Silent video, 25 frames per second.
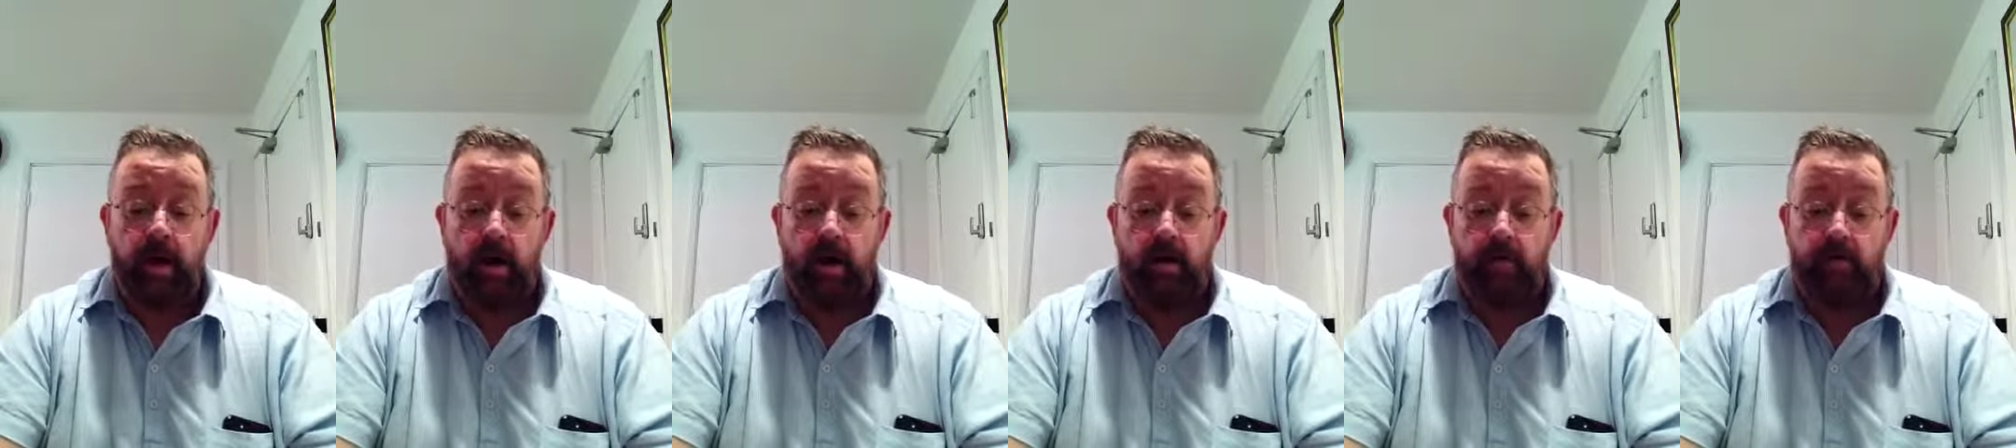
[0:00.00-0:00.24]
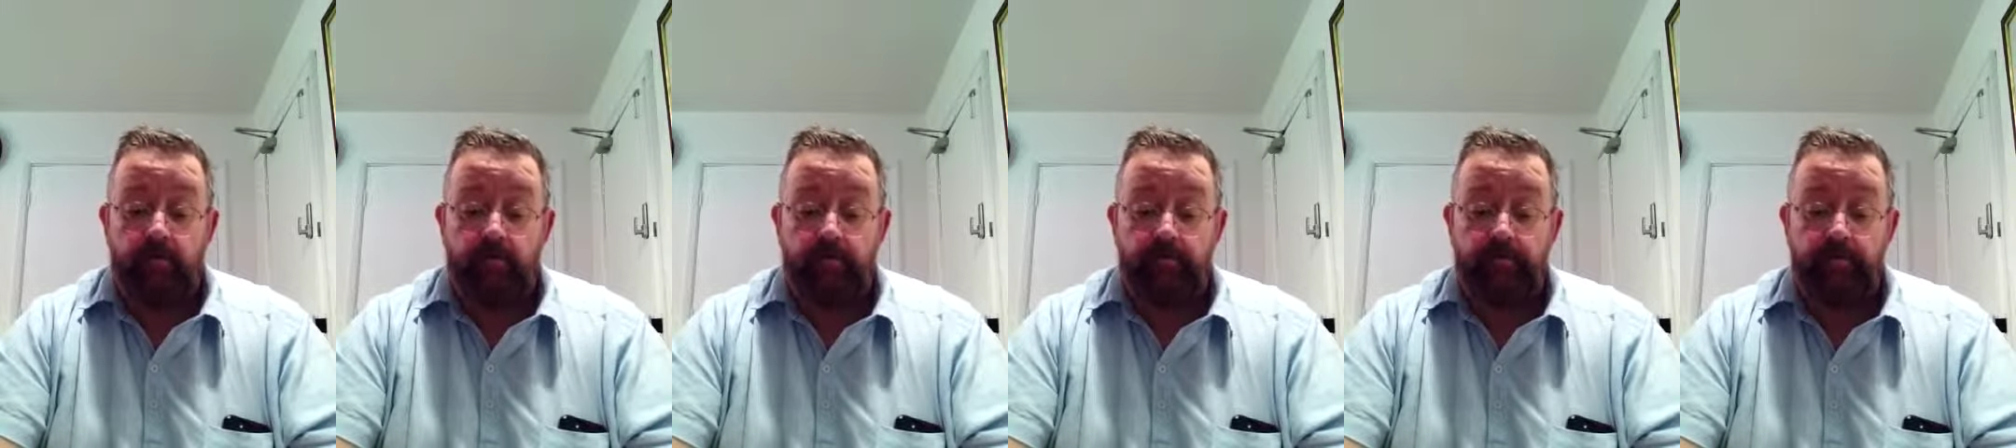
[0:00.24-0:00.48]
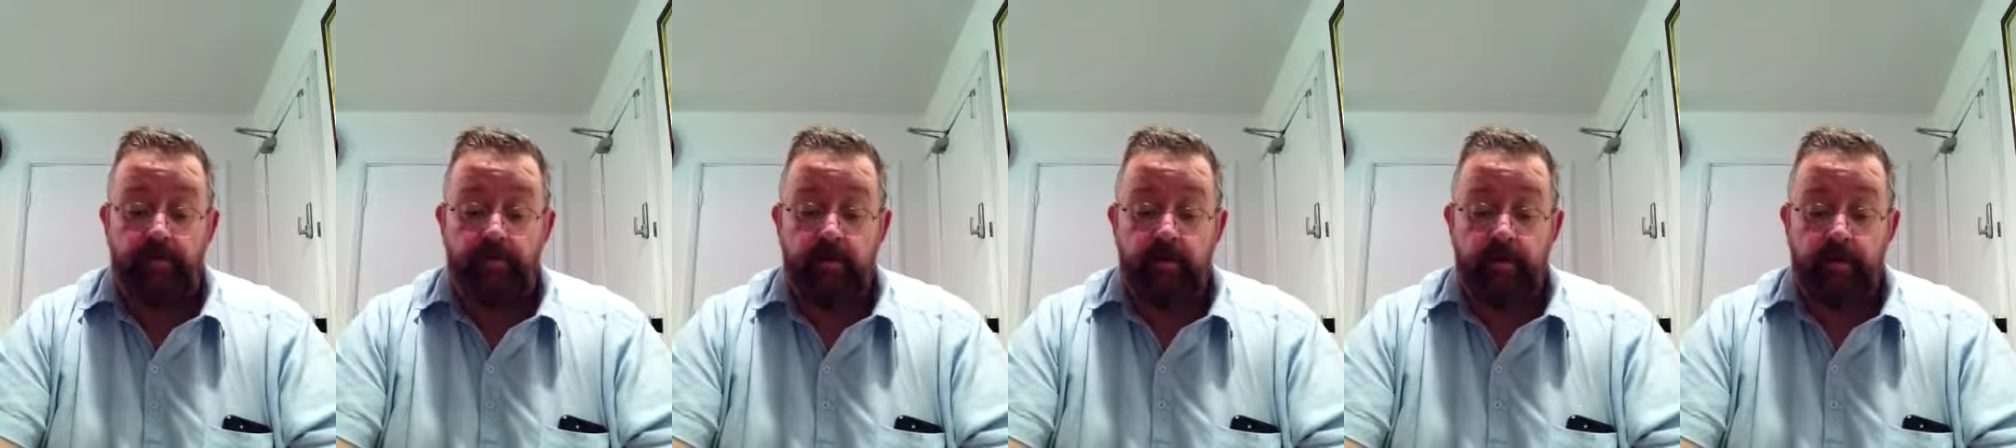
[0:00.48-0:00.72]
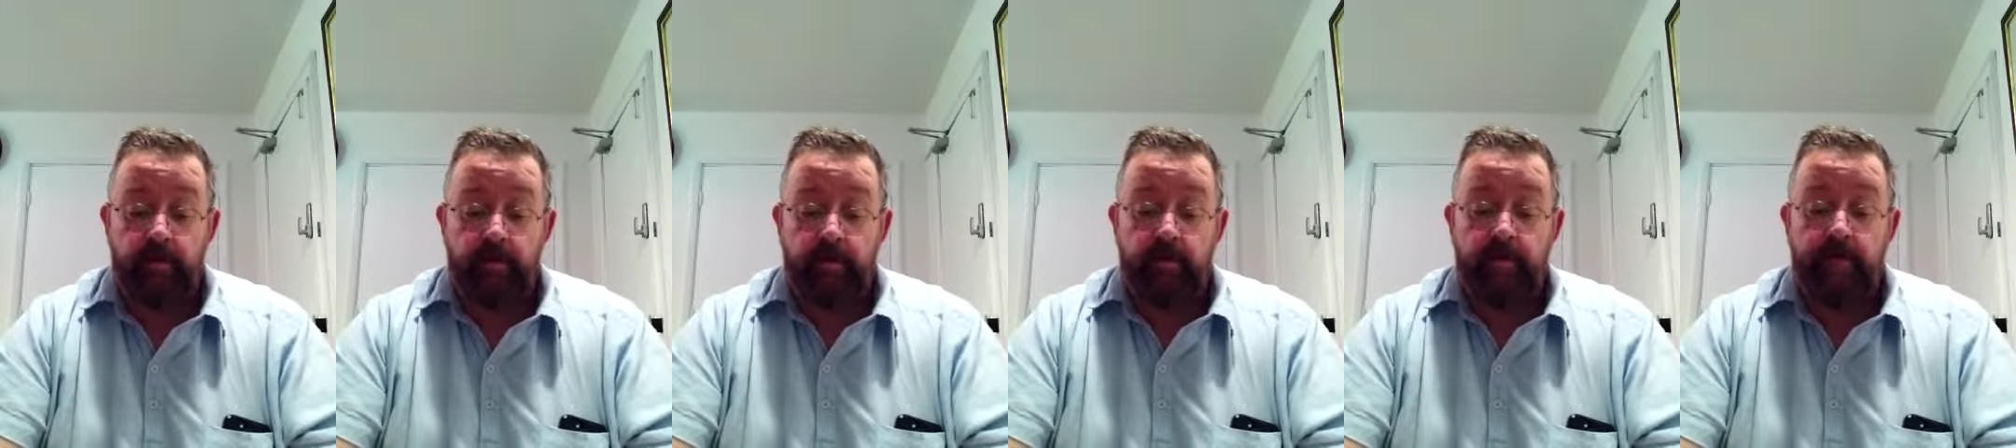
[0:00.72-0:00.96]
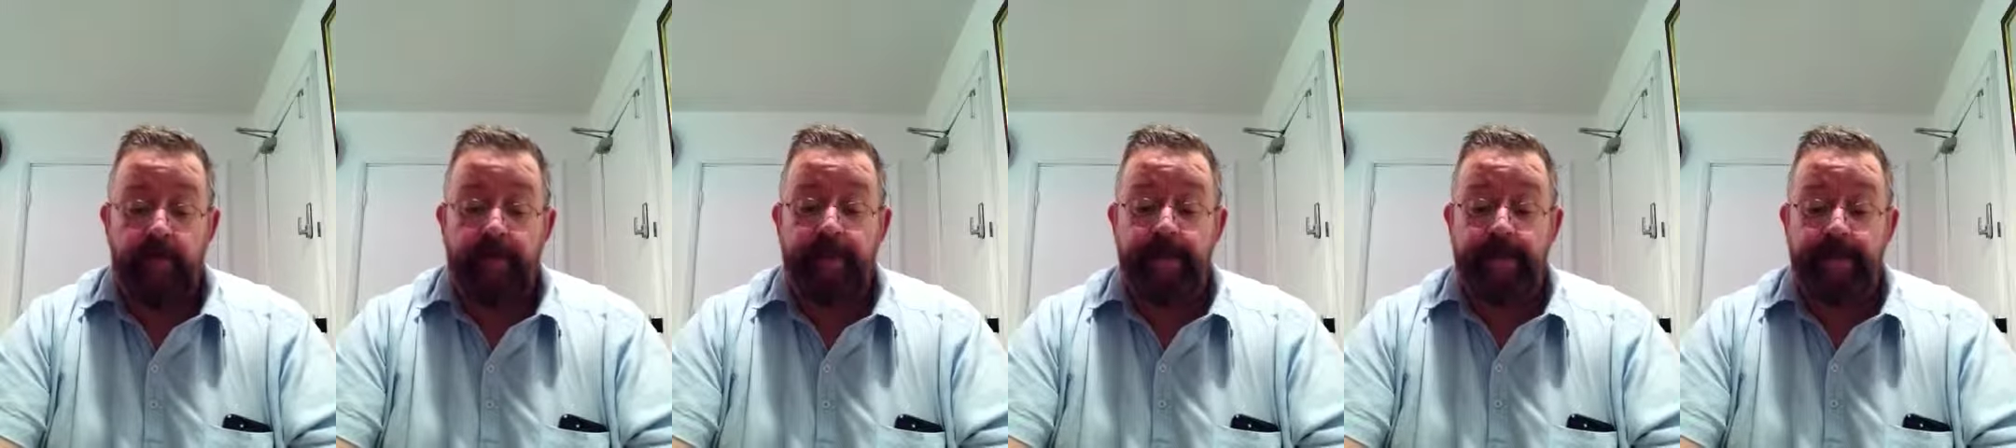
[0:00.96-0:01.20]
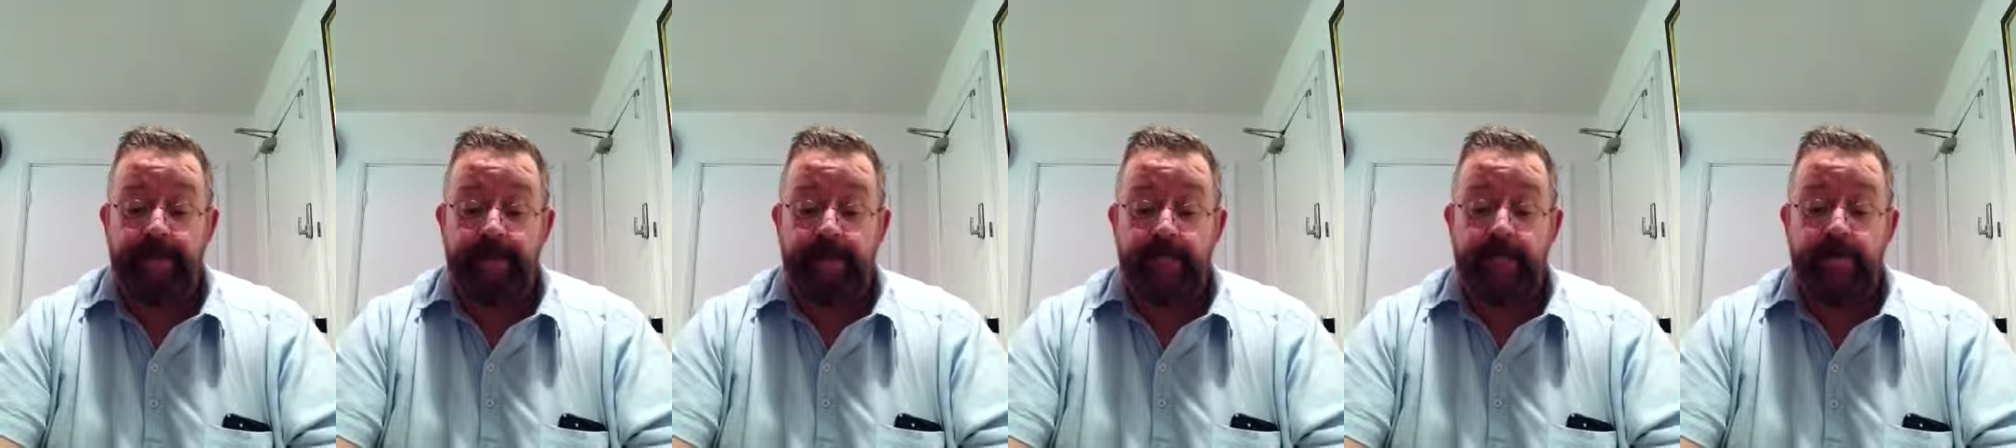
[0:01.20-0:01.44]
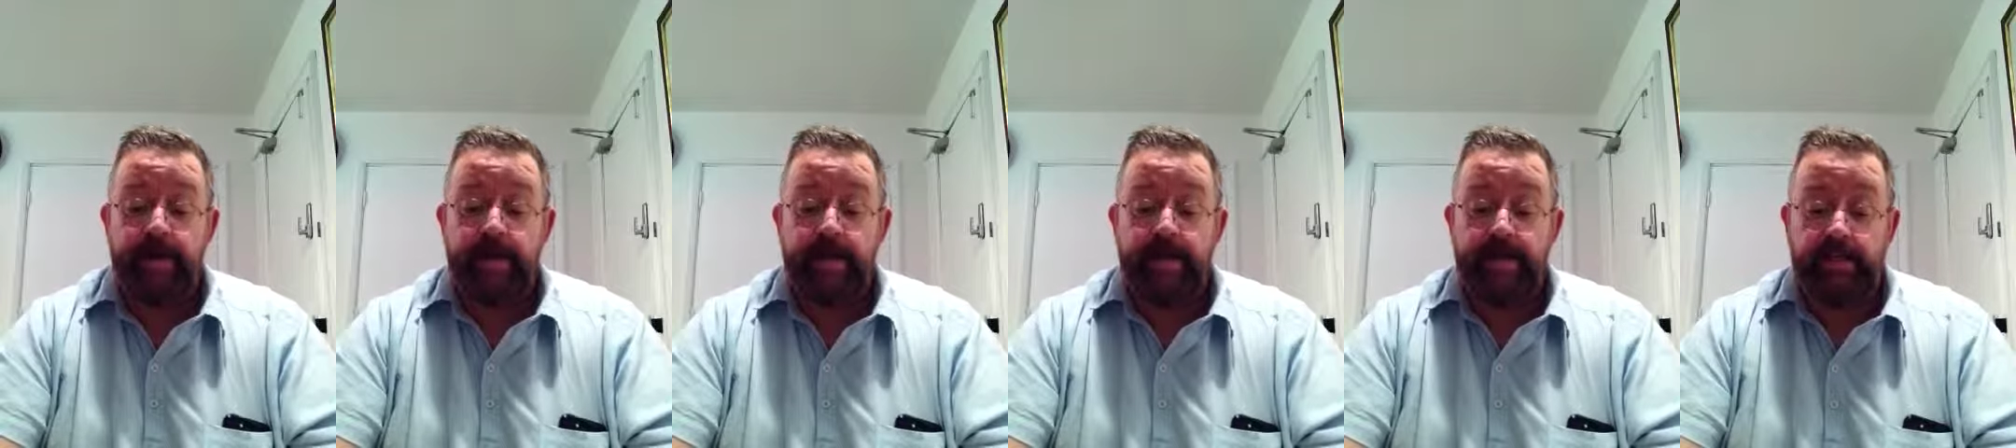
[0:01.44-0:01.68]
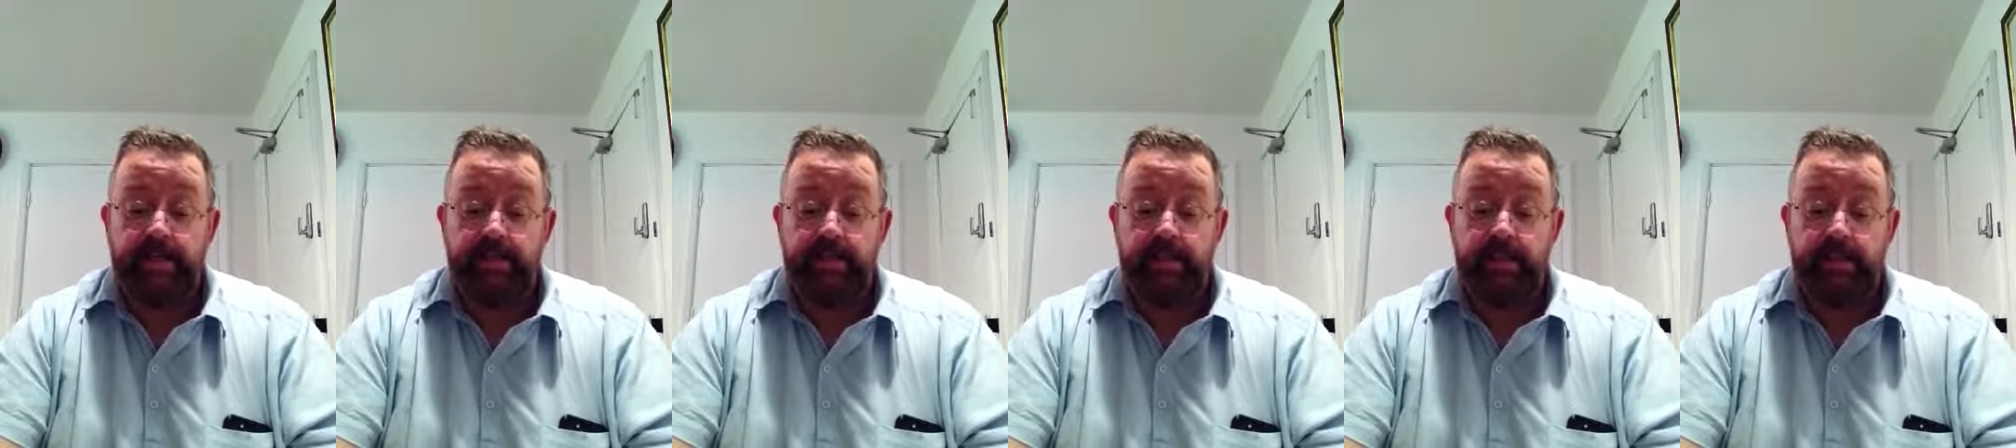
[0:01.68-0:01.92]
of
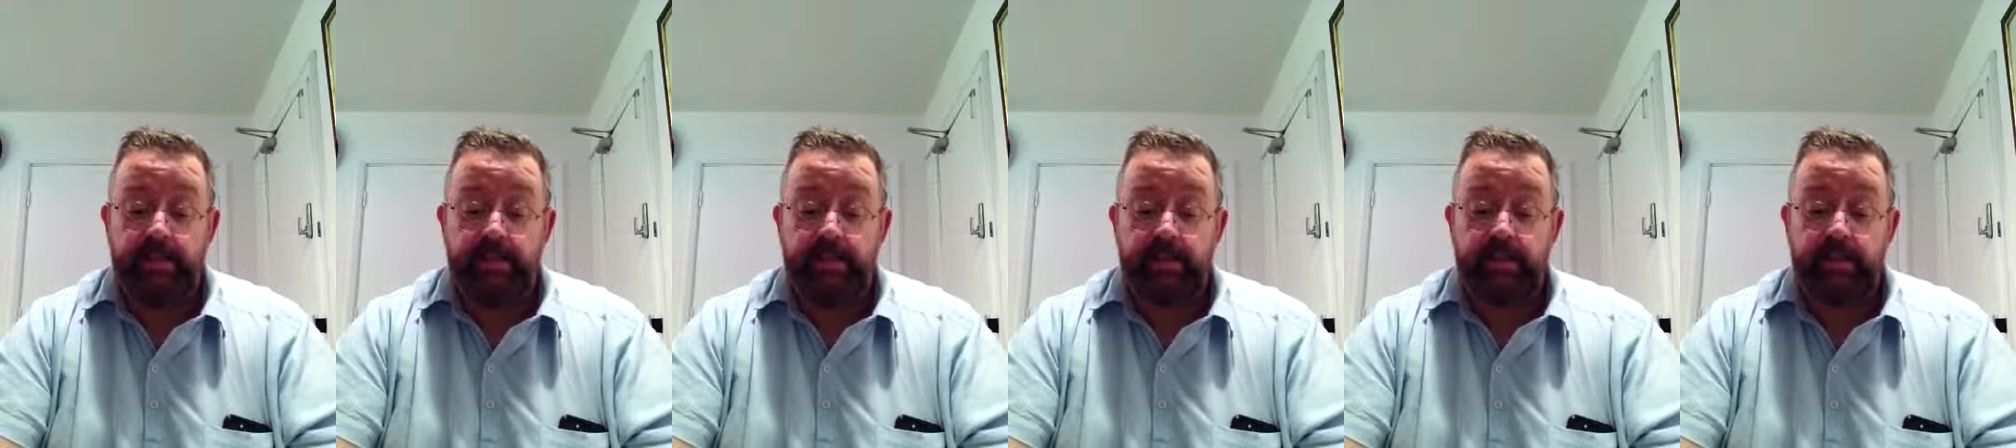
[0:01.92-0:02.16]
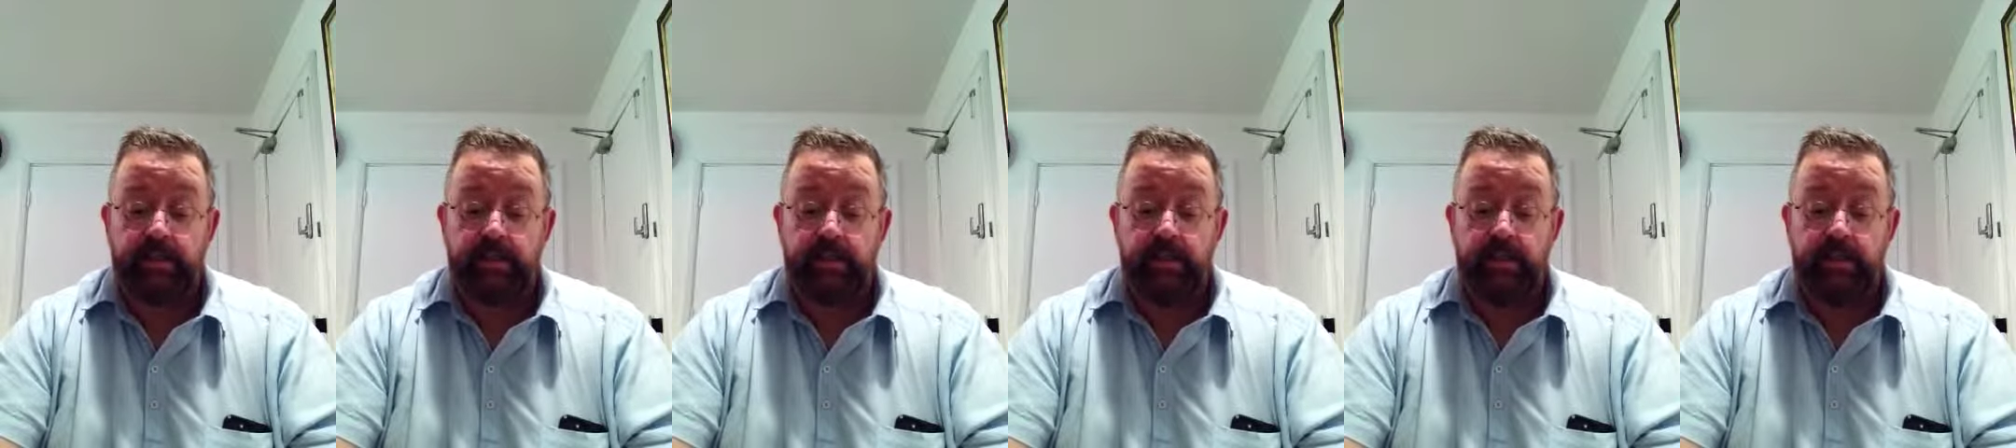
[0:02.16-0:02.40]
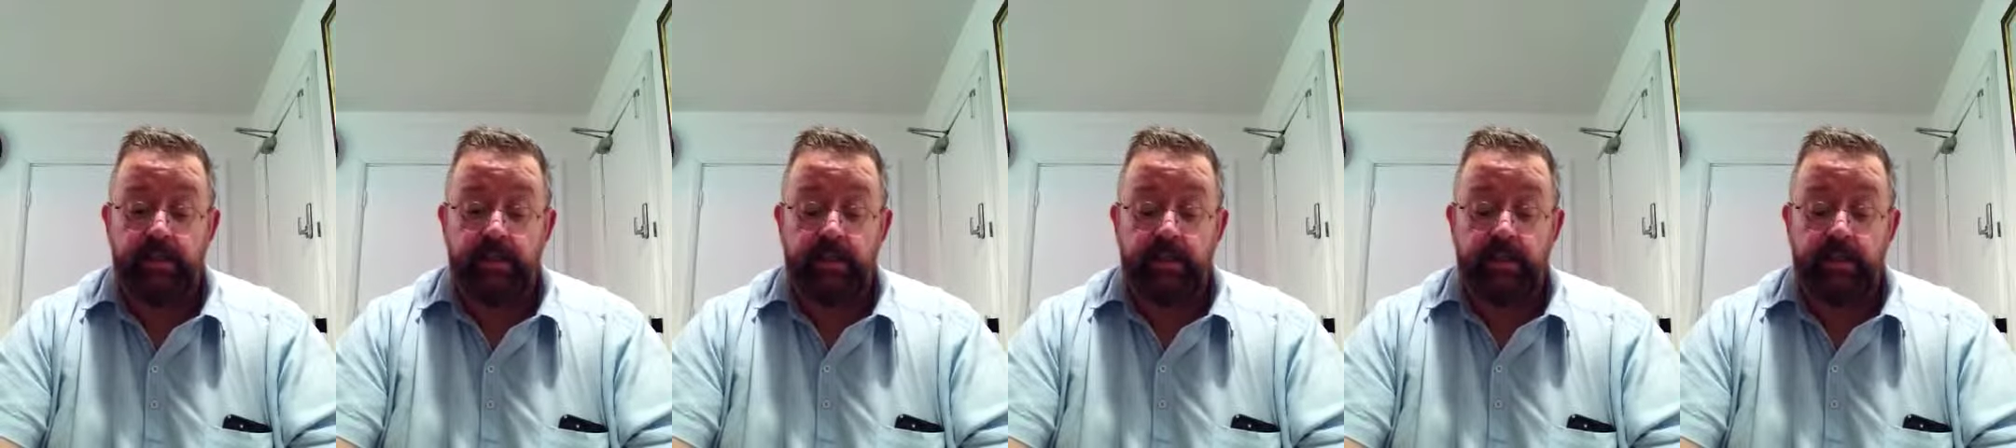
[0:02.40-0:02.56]
phrases,